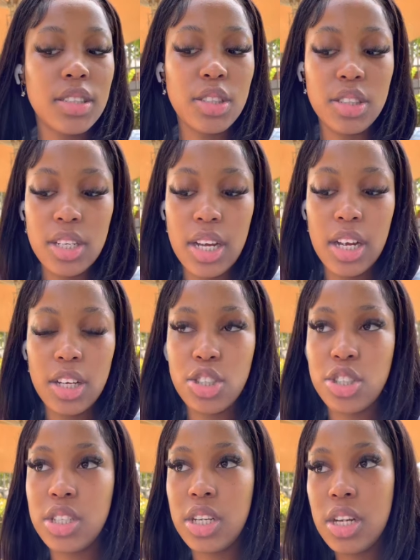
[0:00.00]
Today
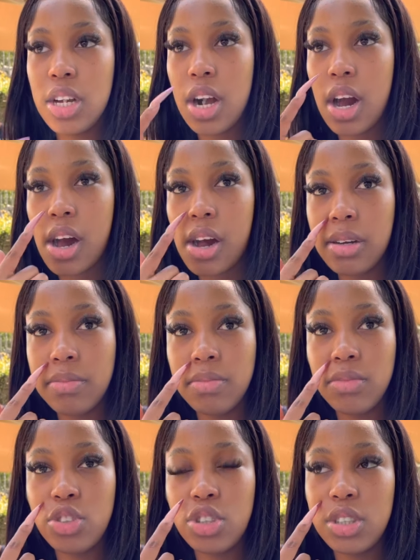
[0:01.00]
she's
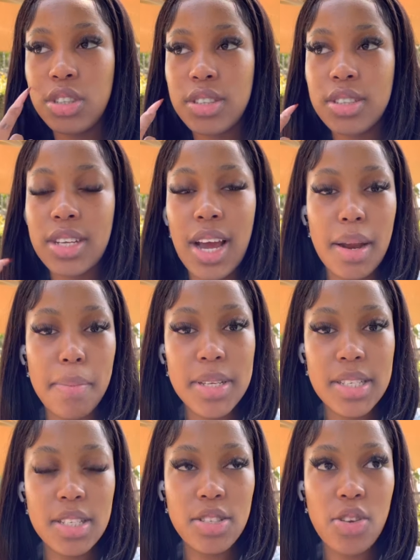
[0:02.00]
kind of
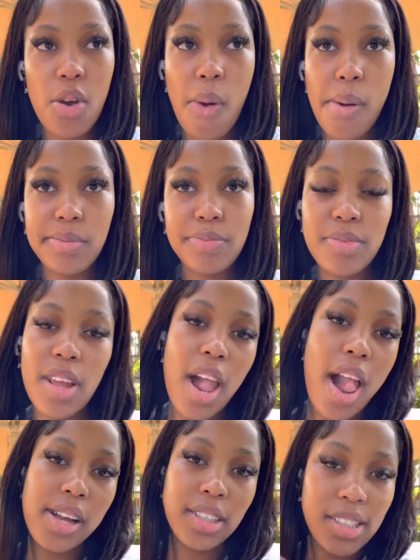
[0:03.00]
busy, so
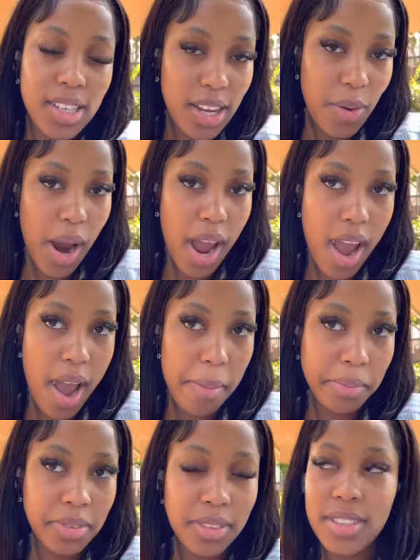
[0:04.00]
here I
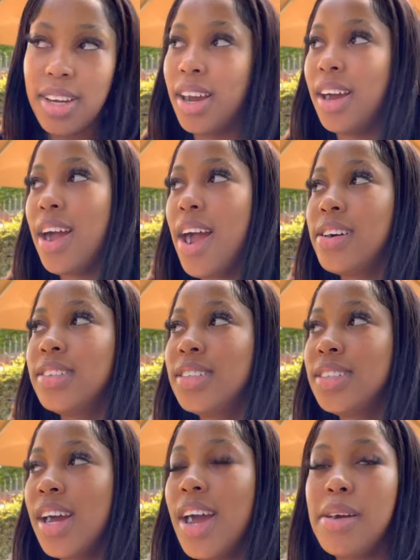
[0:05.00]
am.
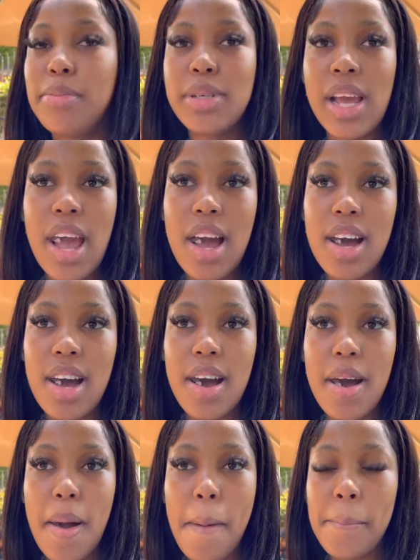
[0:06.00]
But yeah,
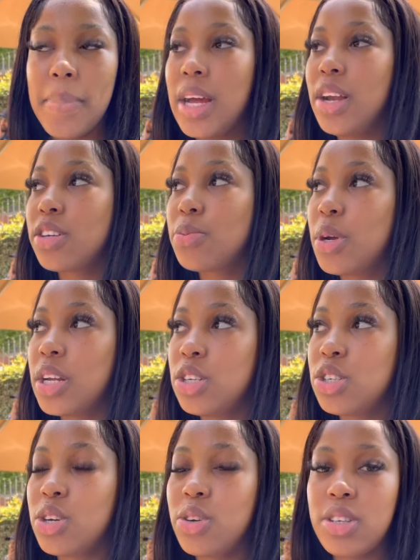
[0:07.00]
it looks pretty
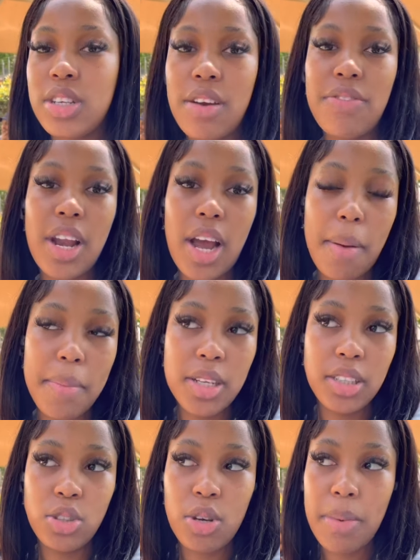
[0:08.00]
chilled. I feel like I'm gonna
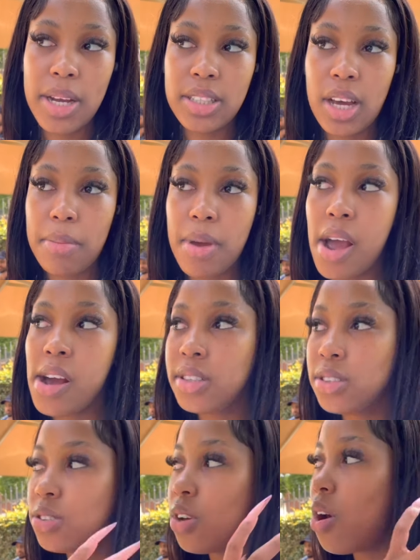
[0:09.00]
enjoy my time here.
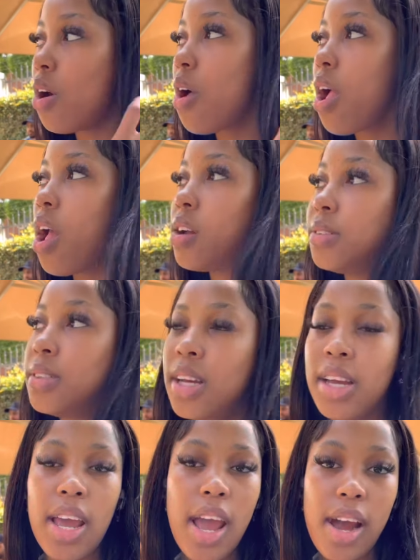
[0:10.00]
So
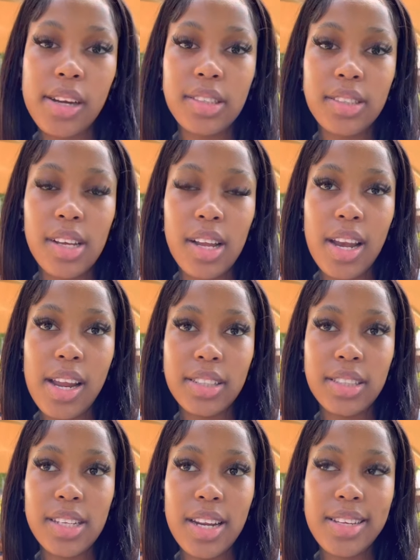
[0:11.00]
yeah.
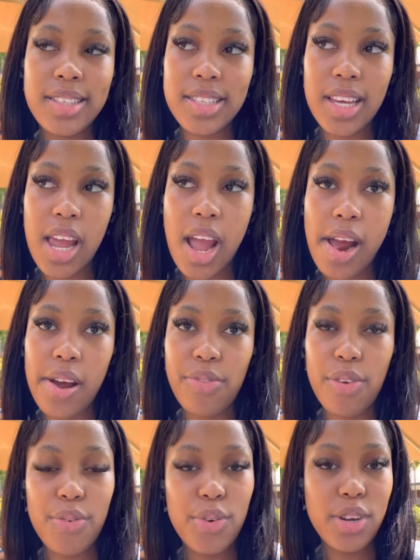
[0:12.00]
Let's see if
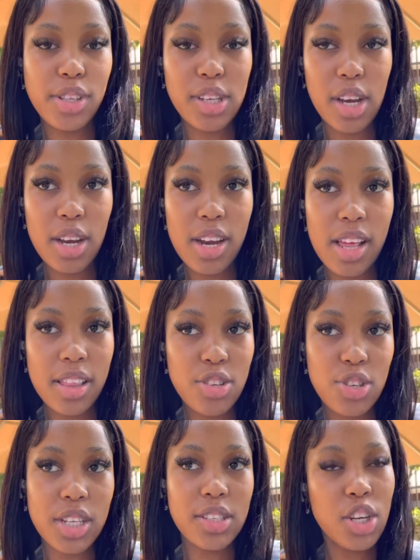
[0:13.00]
the food is good and the
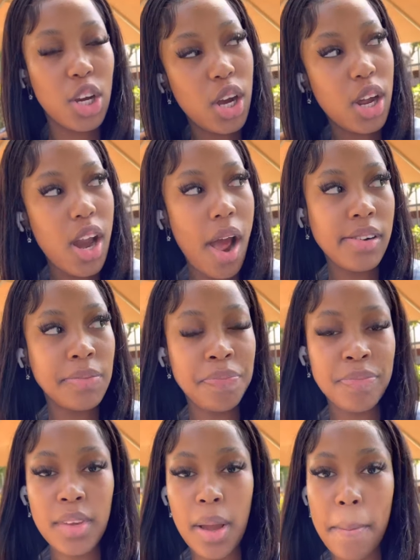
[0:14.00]
drinks are good.
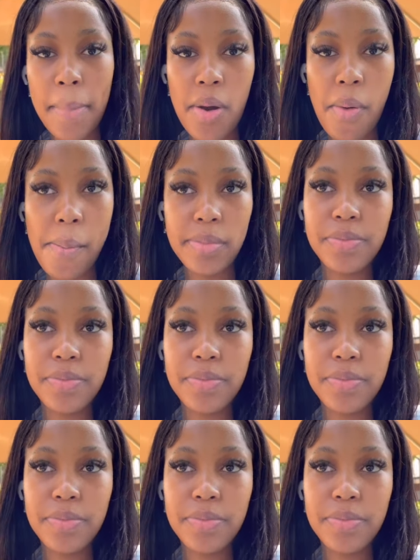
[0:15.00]
Boom.